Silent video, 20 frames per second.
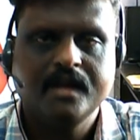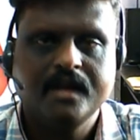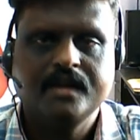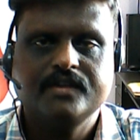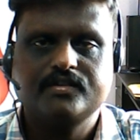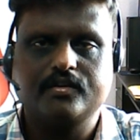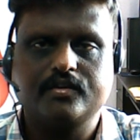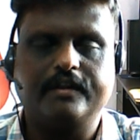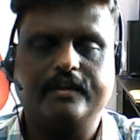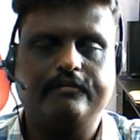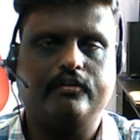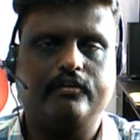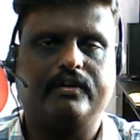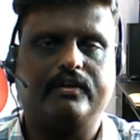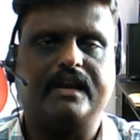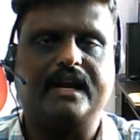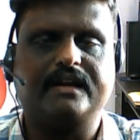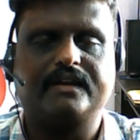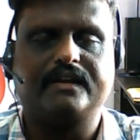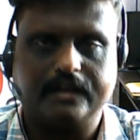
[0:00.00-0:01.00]
So if you
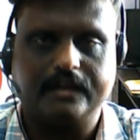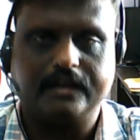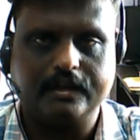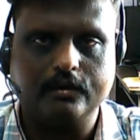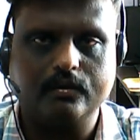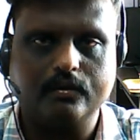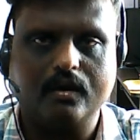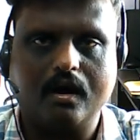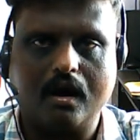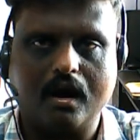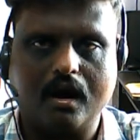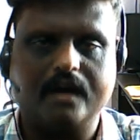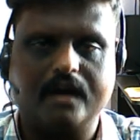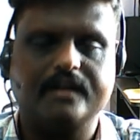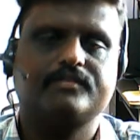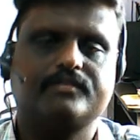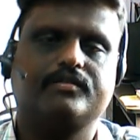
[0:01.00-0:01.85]
give hard,